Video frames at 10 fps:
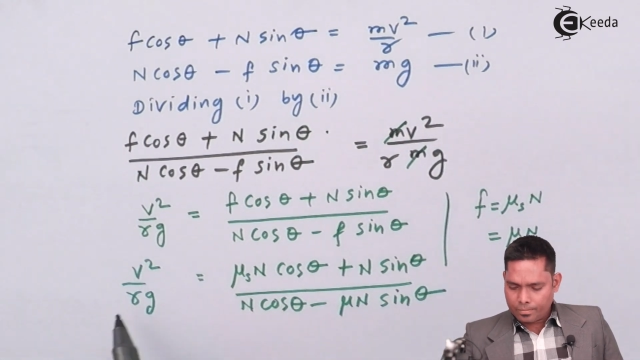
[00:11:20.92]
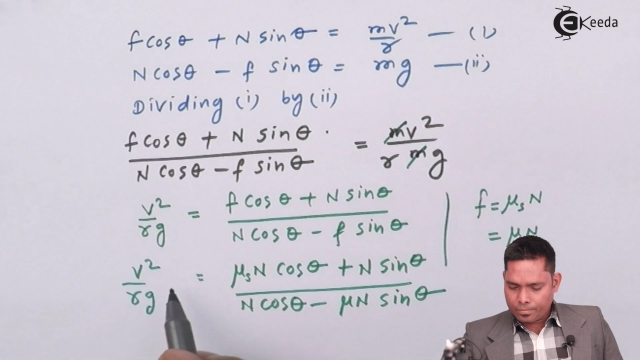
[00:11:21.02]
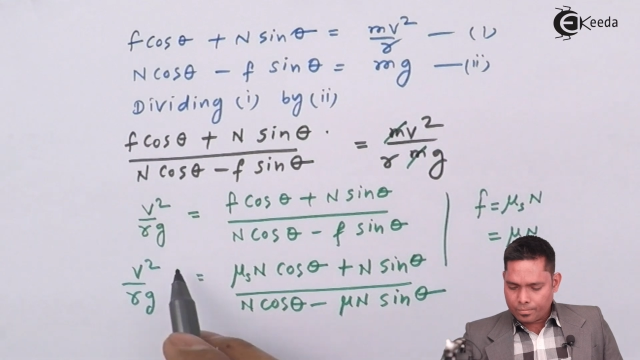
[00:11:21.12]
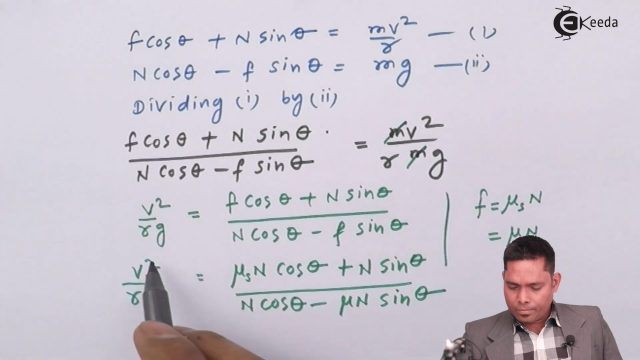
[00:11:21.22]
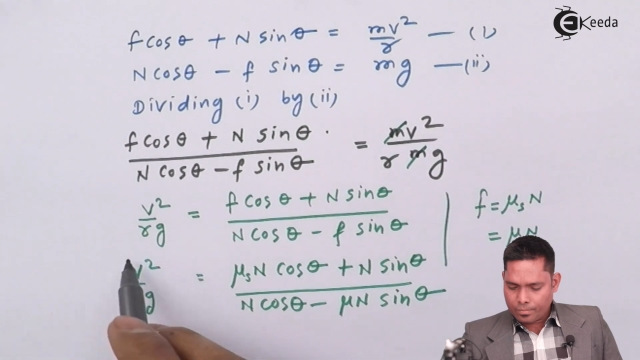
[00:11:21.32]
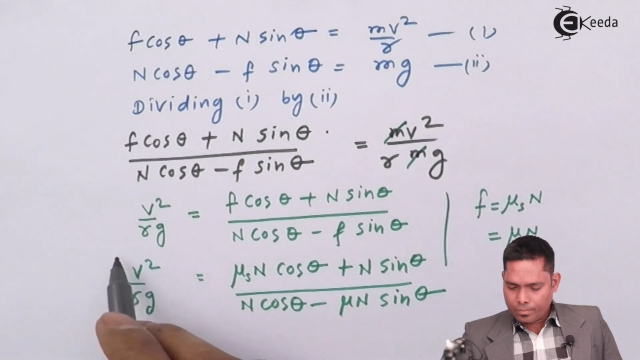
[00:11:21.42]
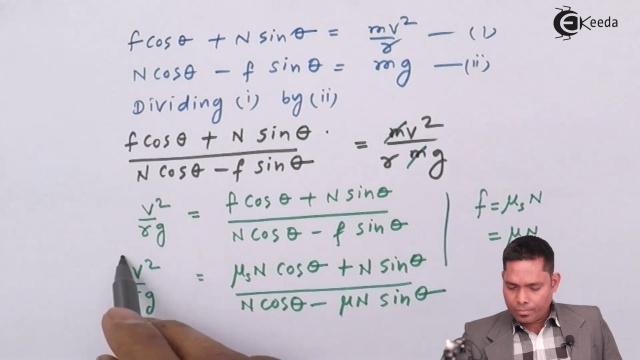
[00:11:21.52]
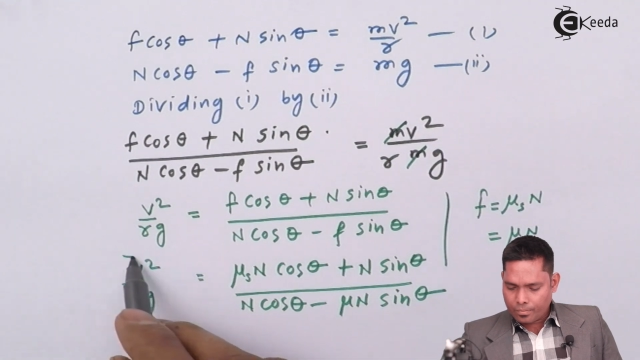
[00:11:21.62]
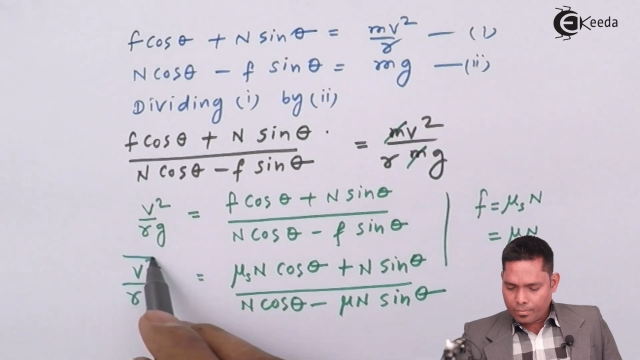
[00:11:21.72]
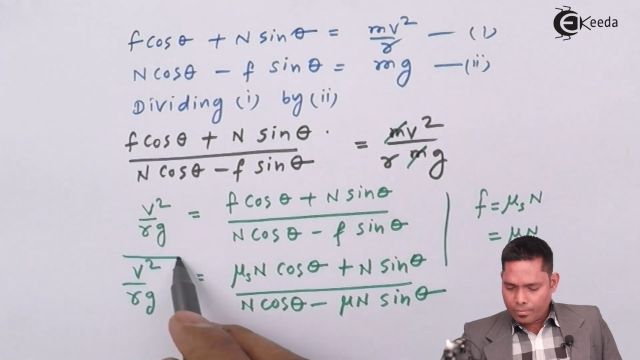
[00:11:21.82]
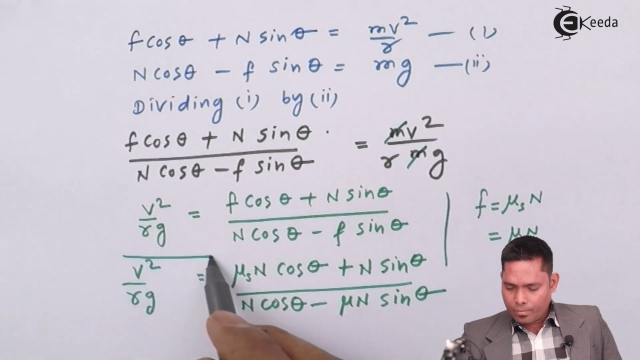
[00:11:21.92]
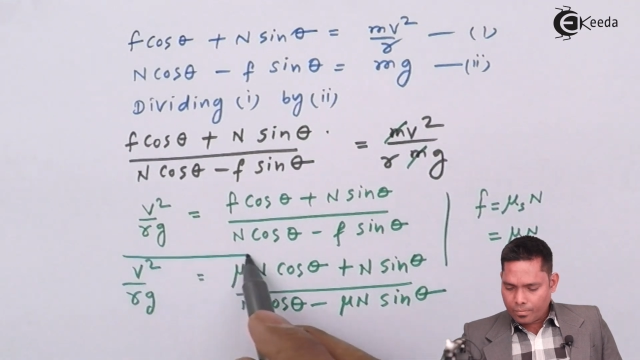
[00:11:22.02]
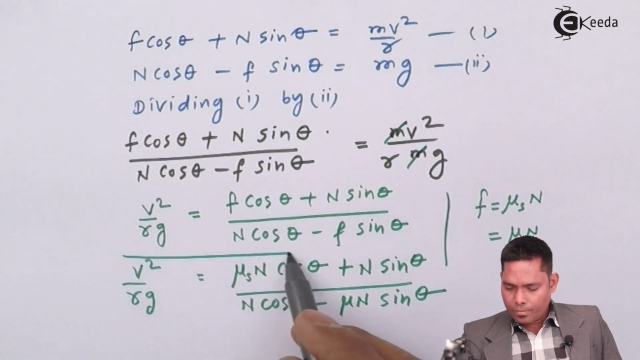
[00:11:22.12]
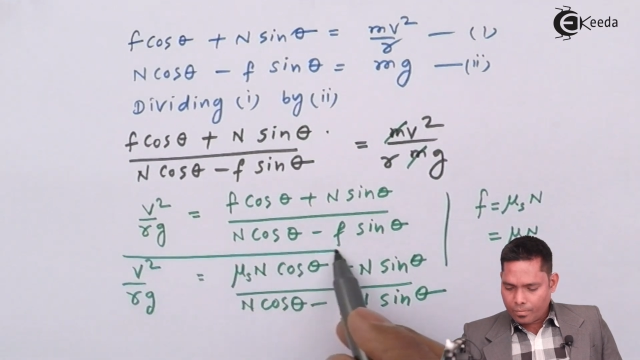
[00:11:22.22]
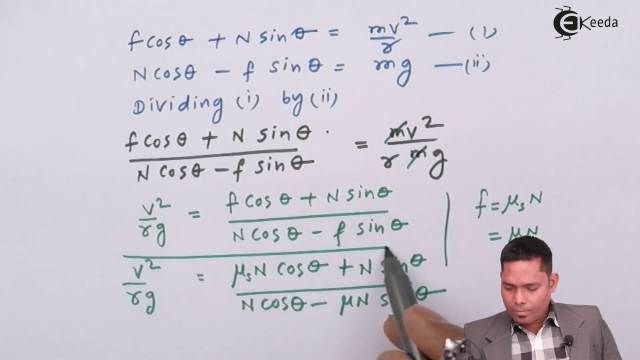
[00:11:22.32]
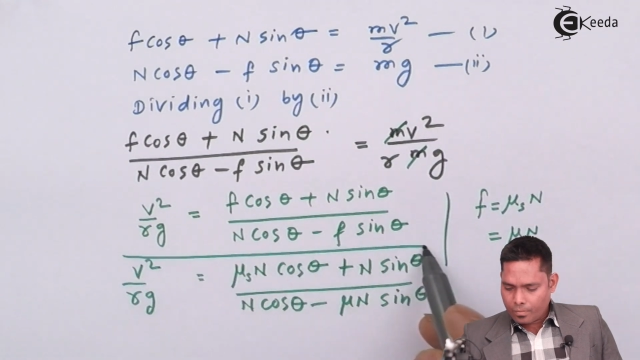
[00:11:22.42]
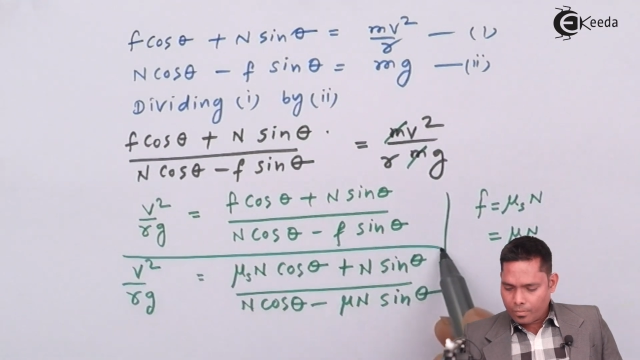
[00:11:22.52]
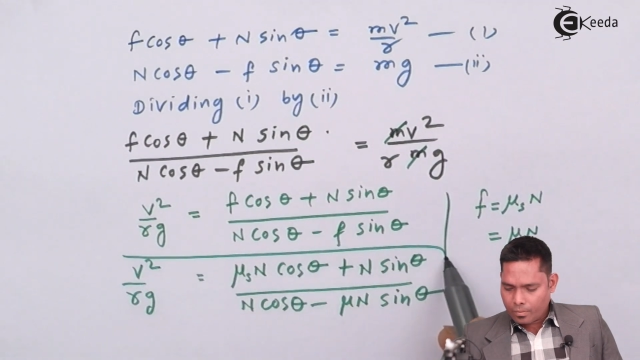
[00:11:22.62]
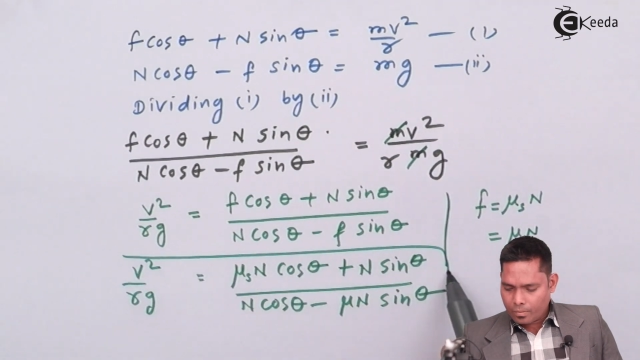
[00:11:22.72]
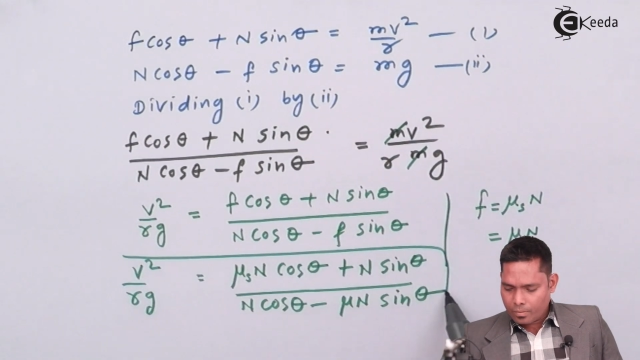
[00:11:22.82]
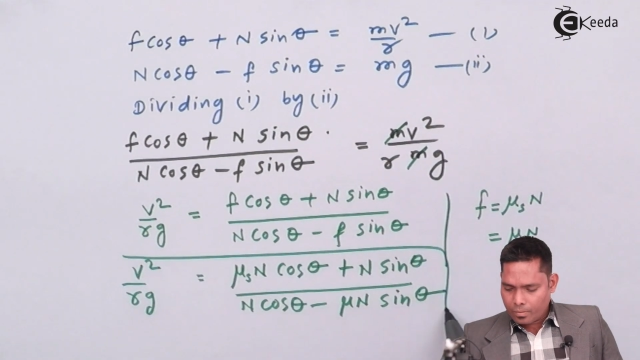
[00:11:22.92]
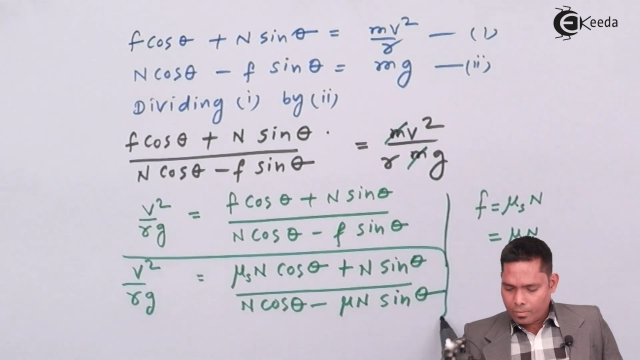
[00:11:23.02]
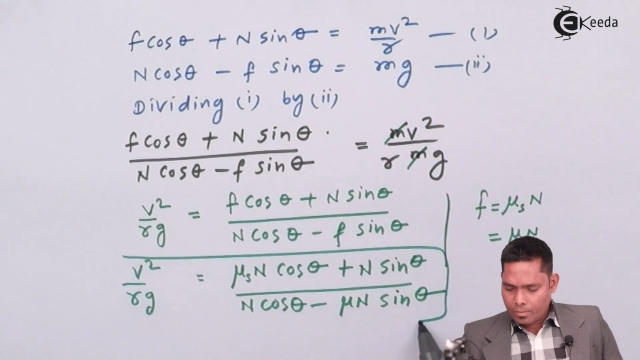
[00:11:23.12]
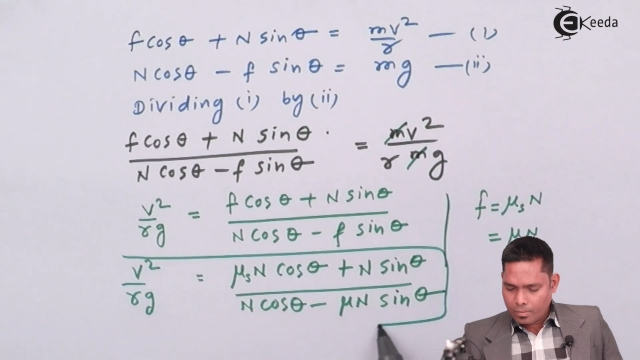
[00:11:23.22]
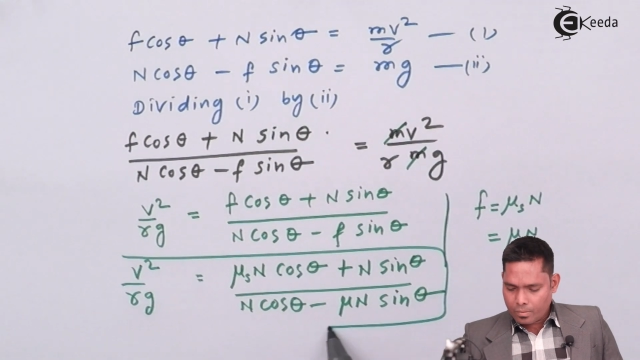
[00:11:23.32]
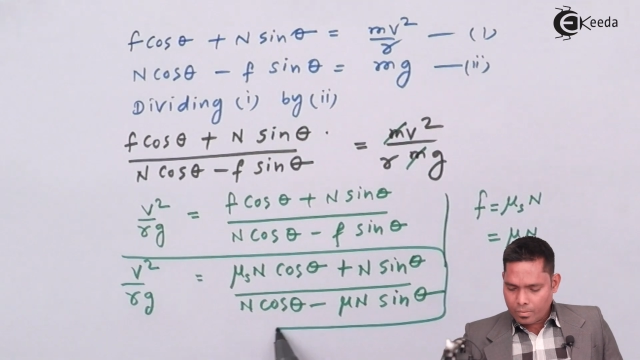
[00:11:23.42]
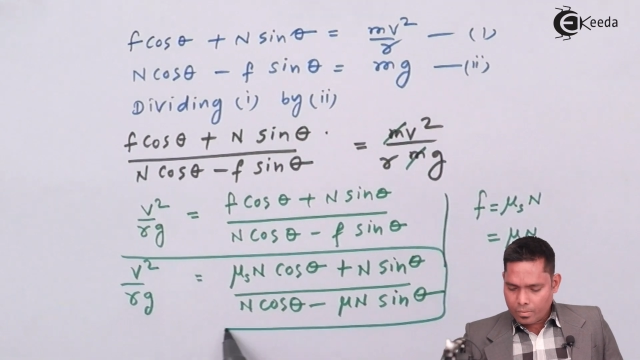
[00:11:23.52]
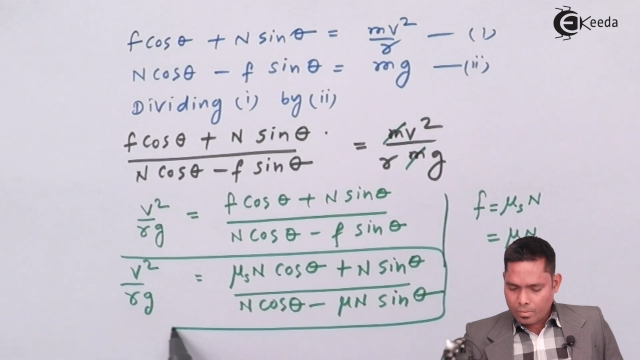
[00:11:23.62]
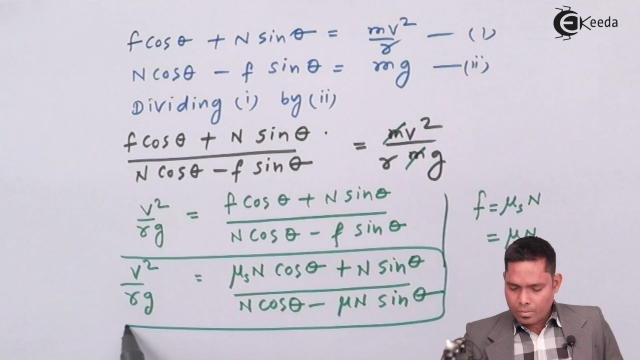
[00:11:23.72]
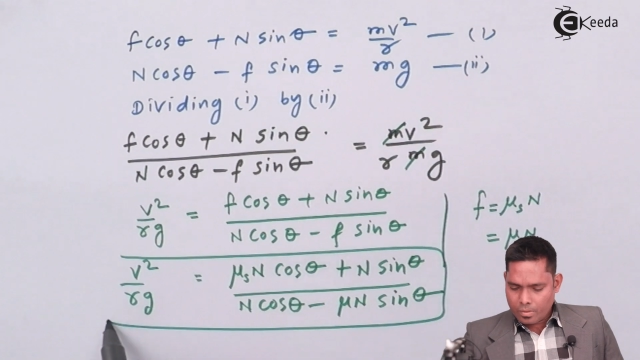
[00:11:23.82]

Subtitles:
(no one is talking)